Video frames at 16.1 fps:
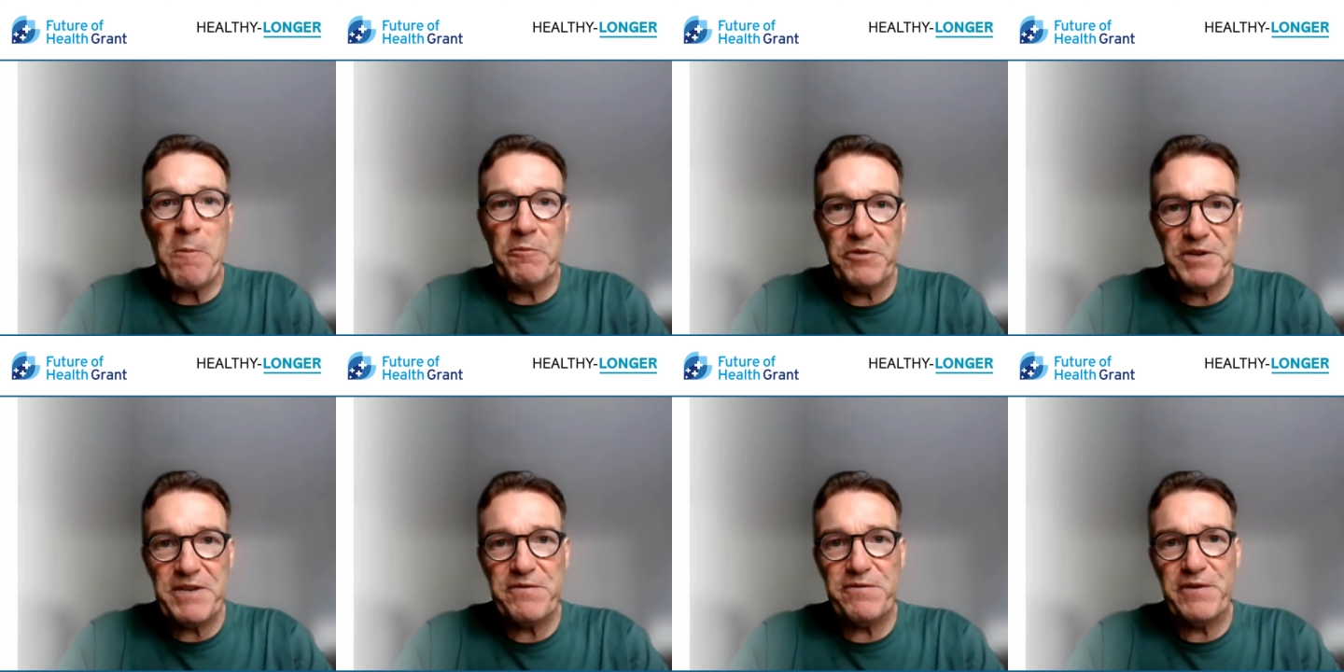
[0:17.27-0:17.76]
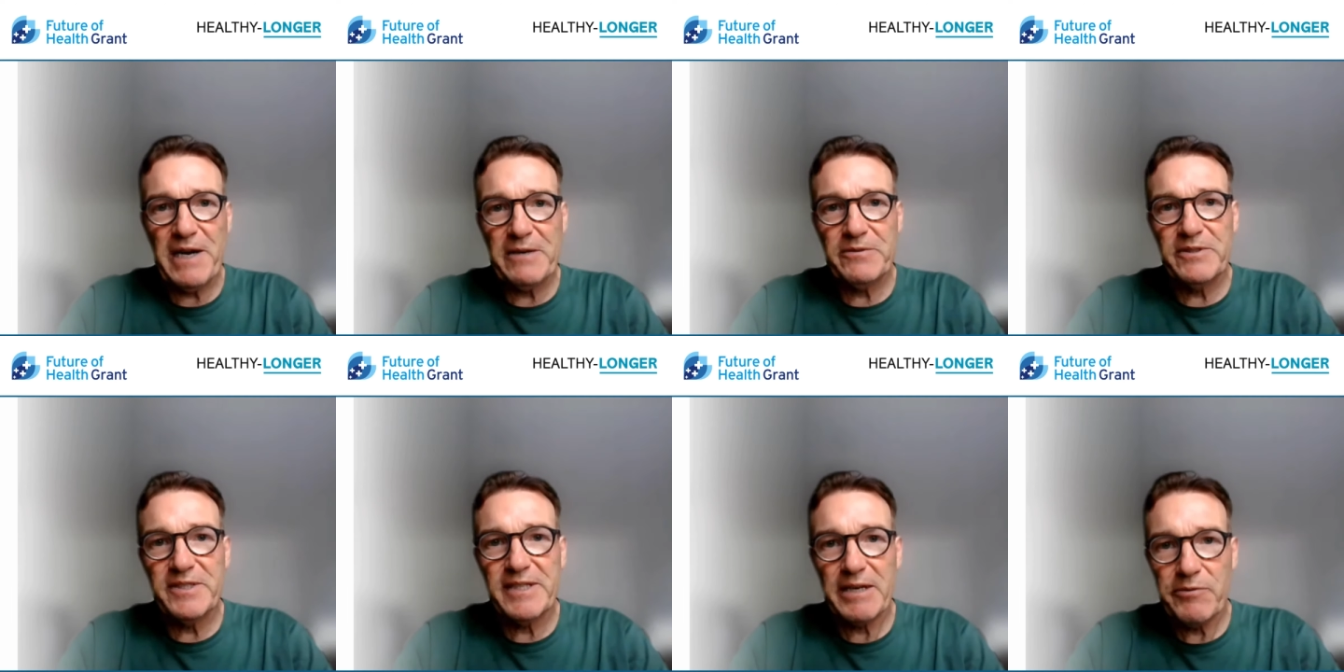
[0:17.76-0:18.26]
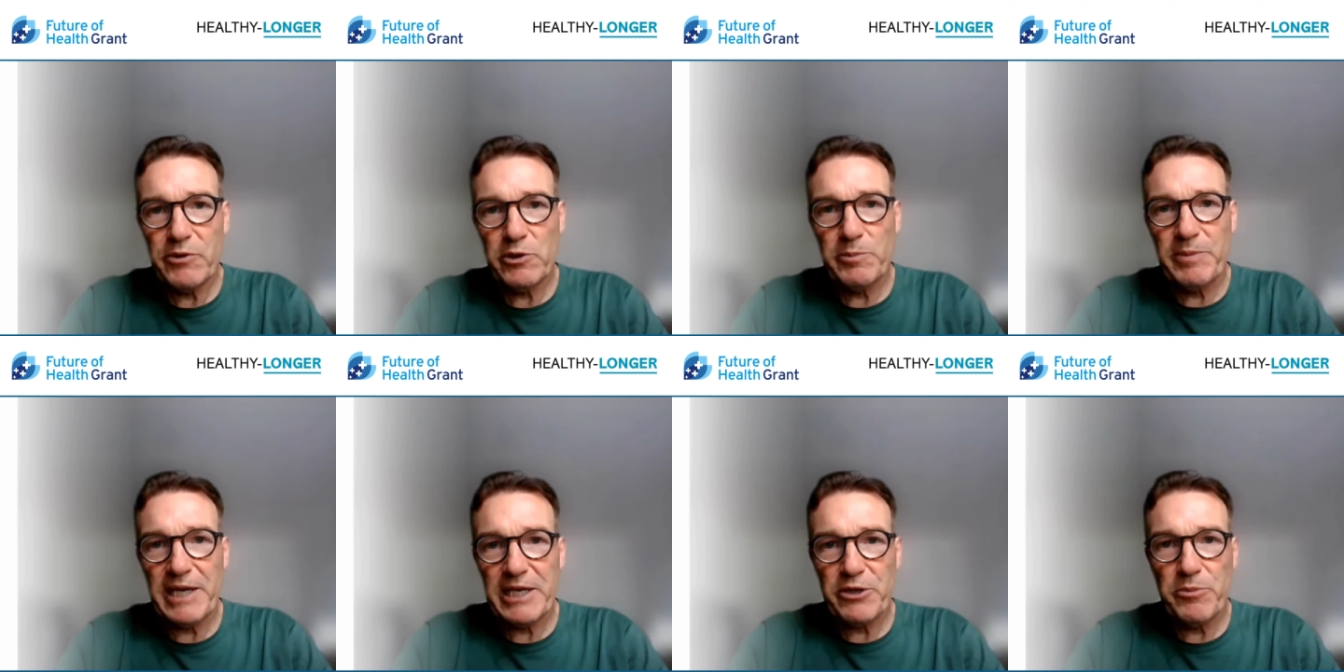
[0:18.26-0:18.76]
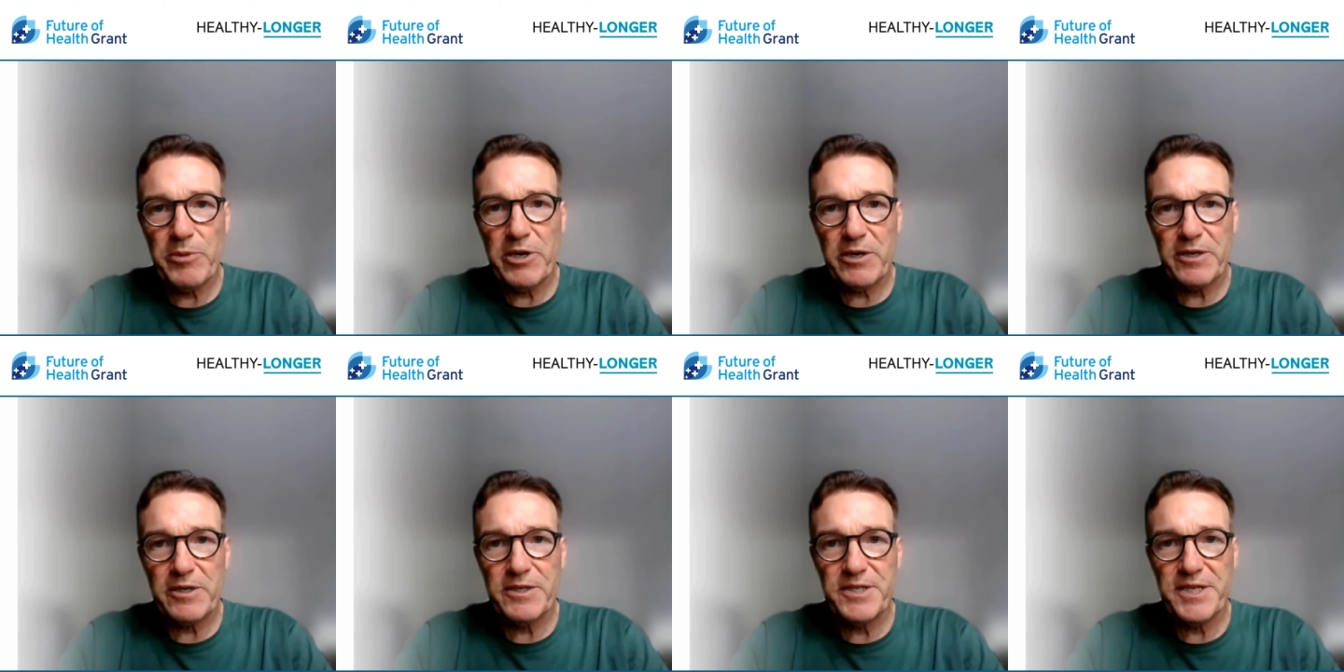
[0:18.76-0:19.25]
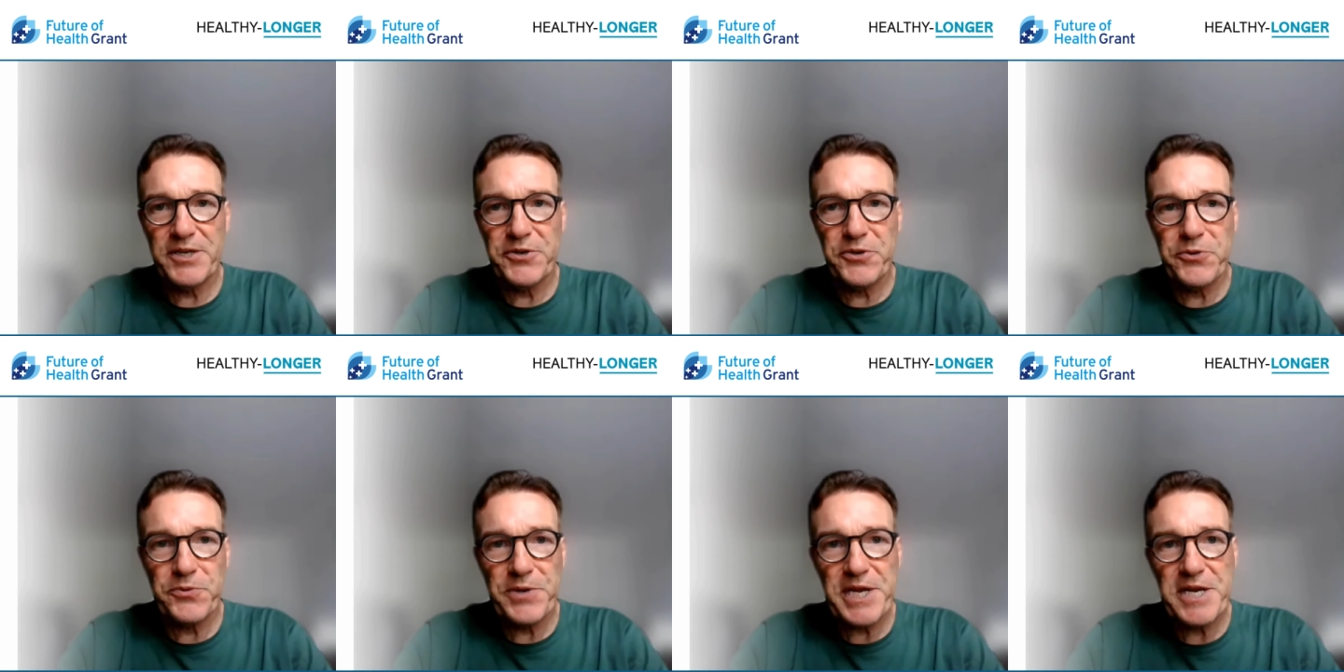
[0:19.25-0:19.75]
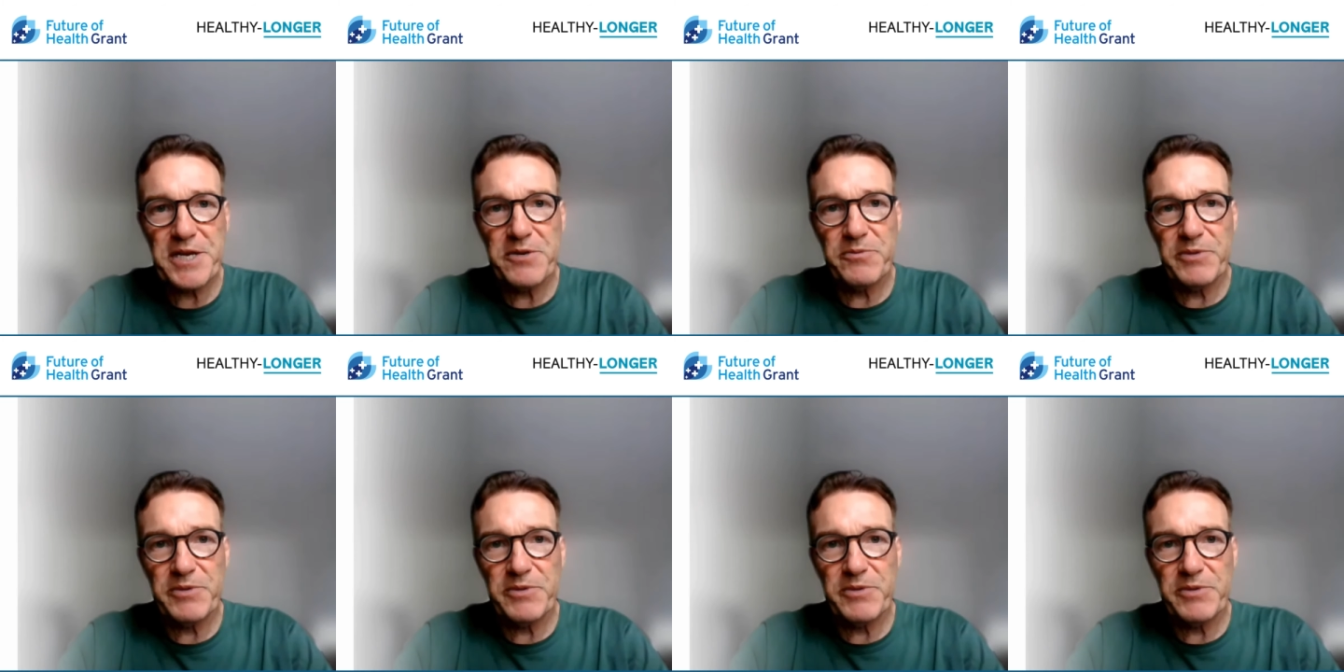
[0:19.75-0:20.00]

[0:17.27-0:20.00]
We found several biomarkers in urine